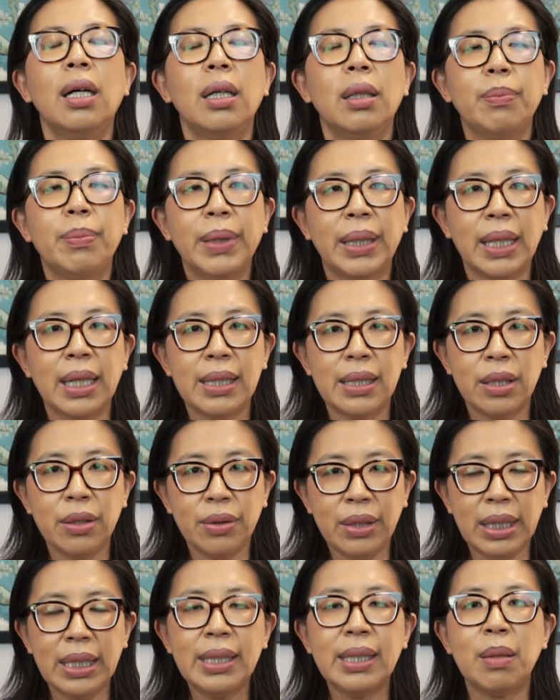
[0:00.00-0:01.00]
because you
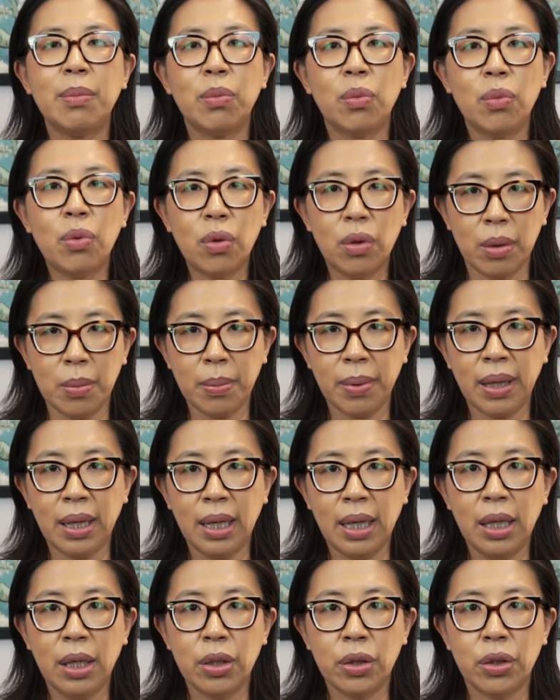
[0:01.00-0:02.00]
need some warmth
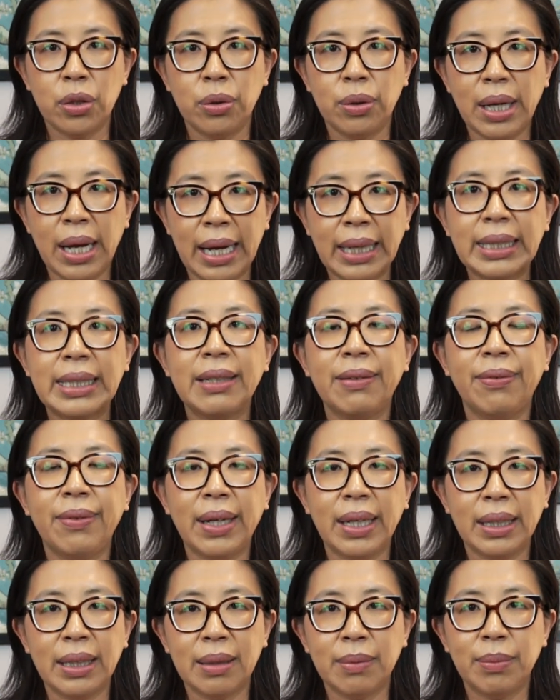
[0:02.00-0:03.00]
to
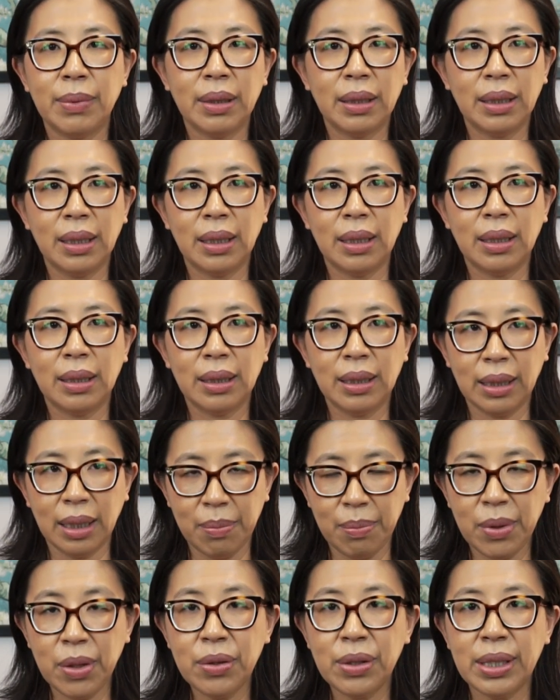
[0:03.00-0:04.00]
activate the
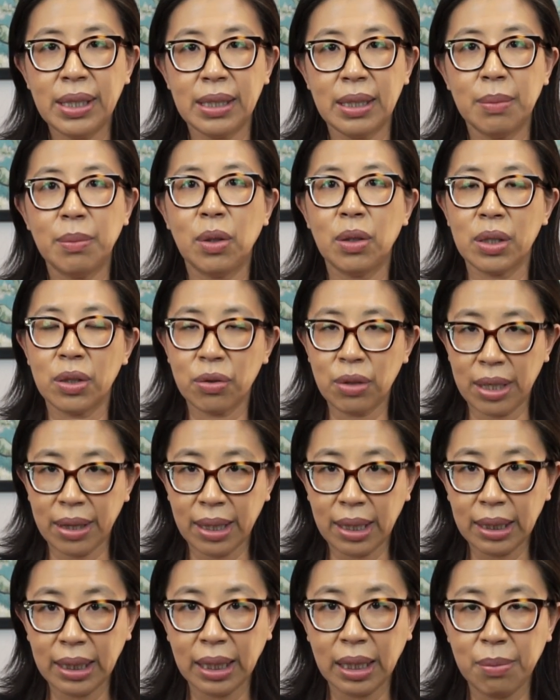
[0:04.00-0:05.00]
immune system or
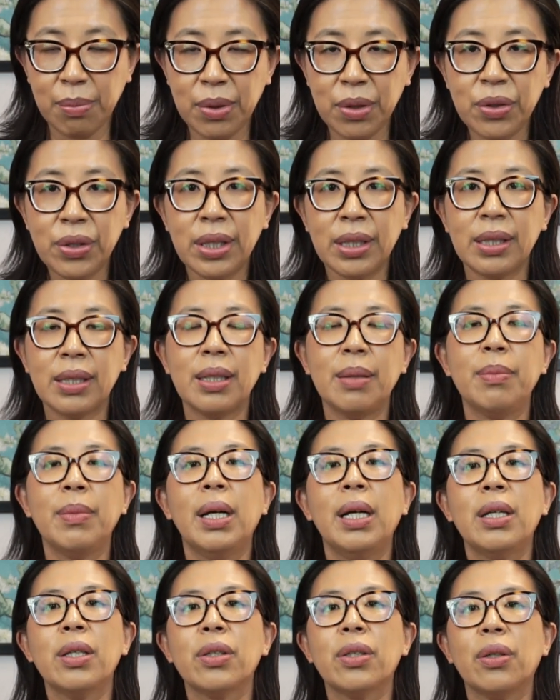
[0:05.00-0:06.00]
strengthen the immune system,
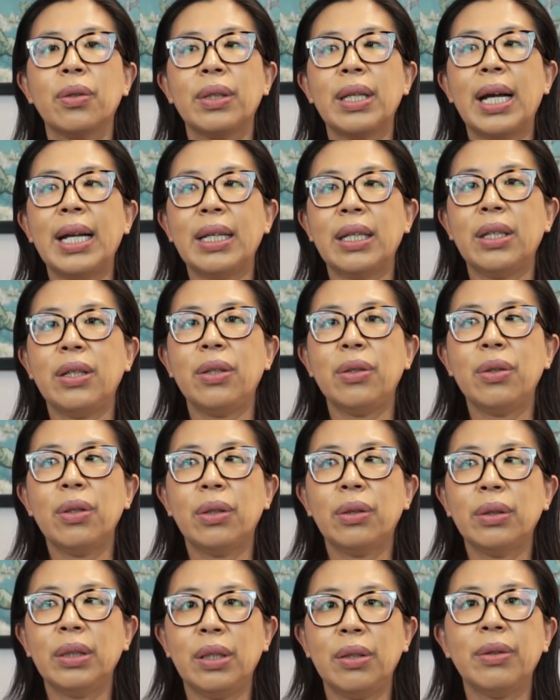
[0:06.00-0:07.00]
so that
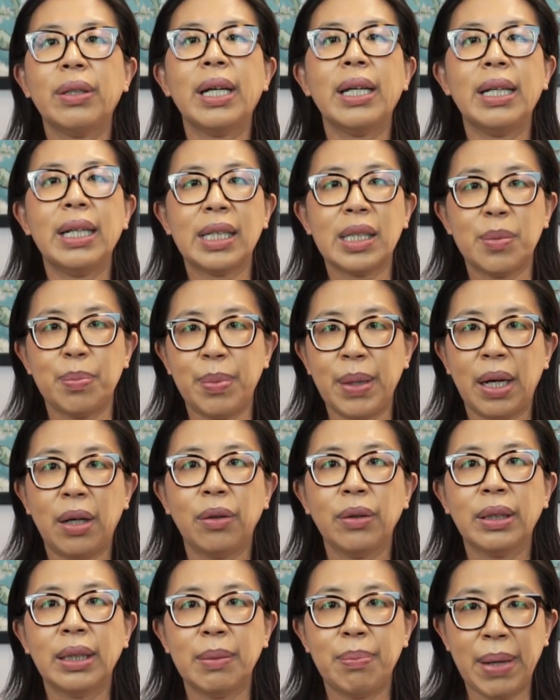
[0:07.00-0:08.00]
you can
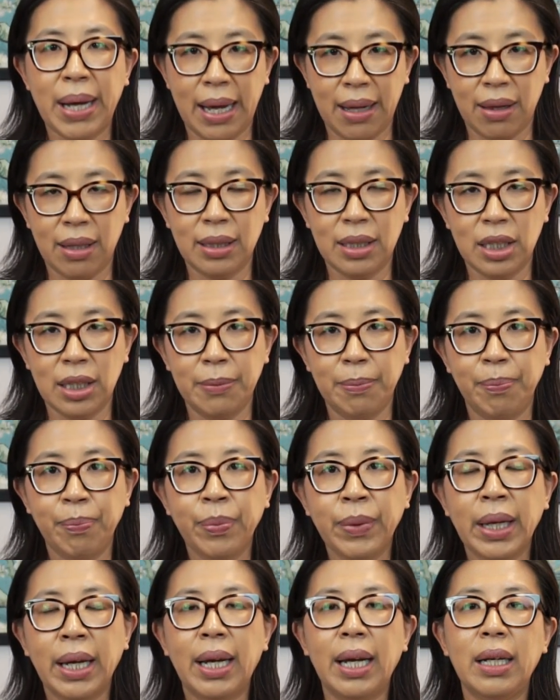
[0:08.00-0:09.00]
expel the pathogen,
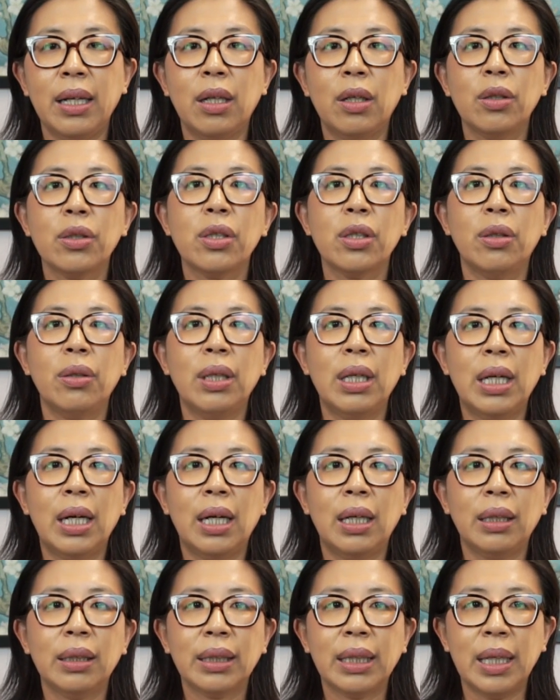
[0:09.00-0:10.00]
and
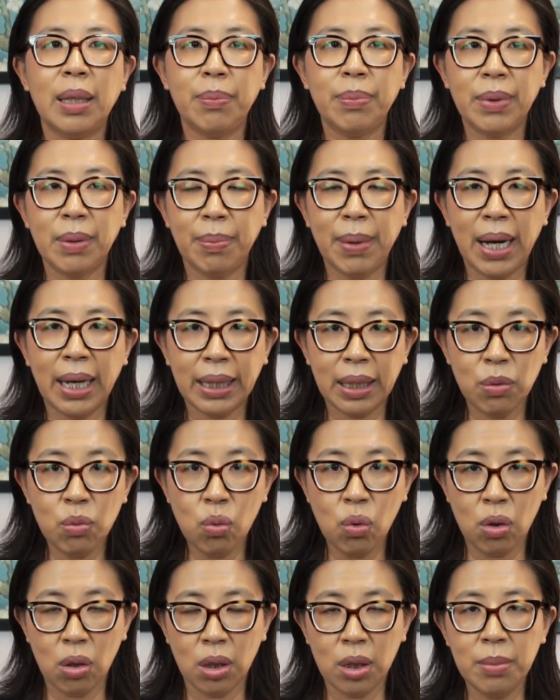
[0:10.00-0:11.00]
also keep the body
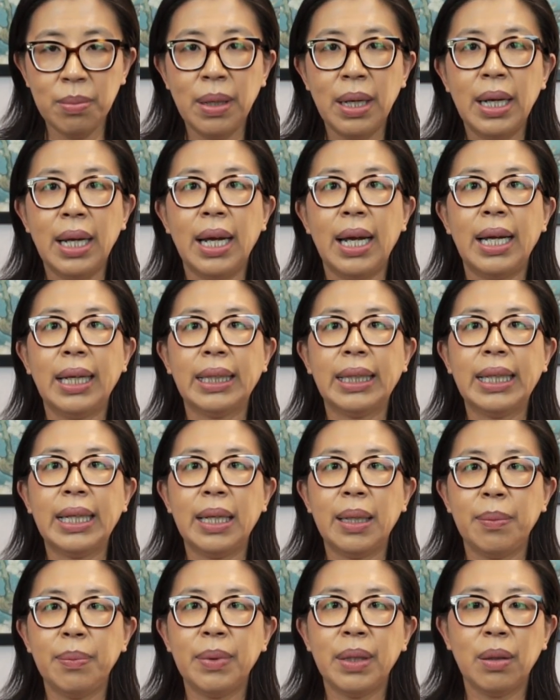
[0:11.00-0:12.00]
warm and
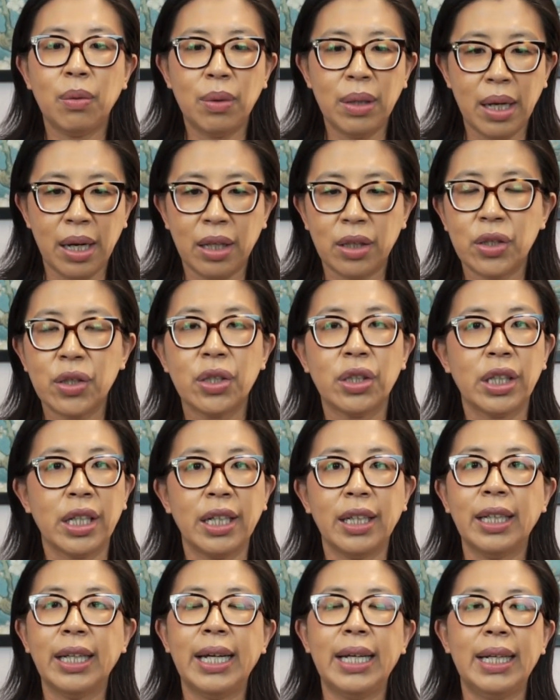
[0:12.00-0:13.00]
keep the air
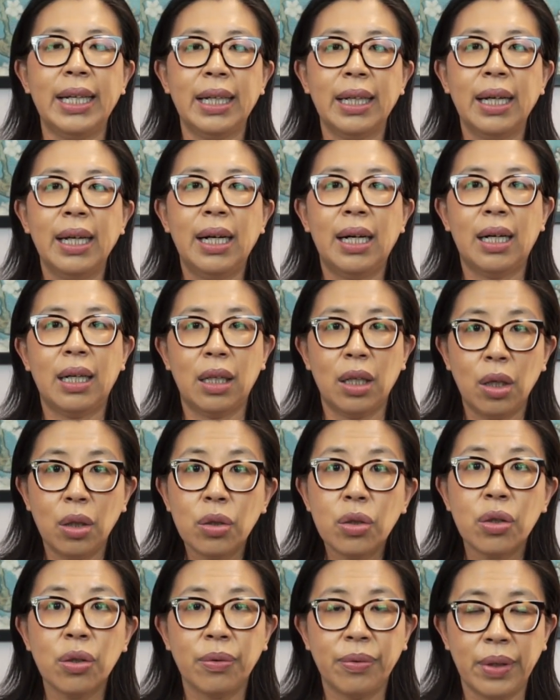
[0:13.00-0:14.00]
circulating are
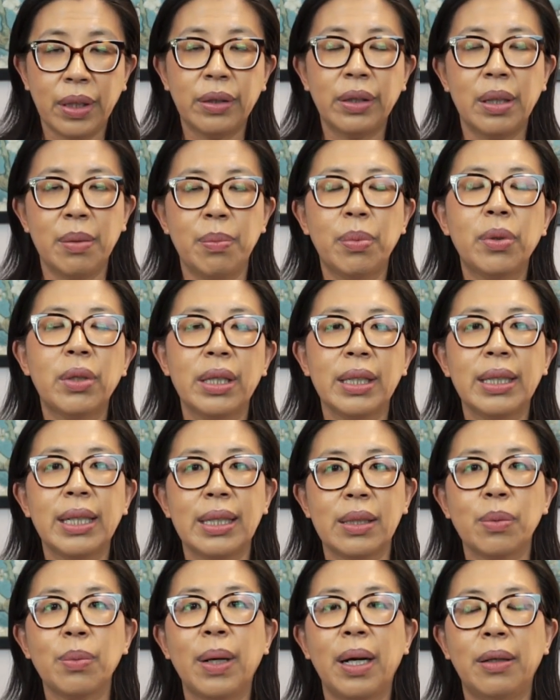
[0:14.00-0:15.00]
also very important
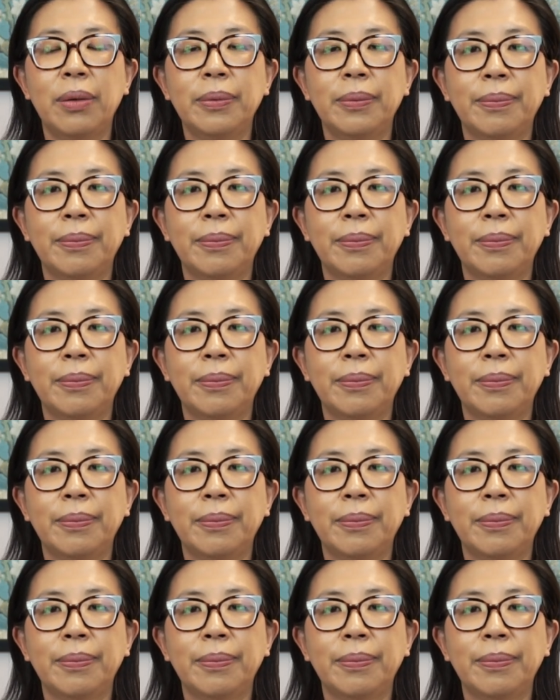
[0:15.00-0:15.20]
as well.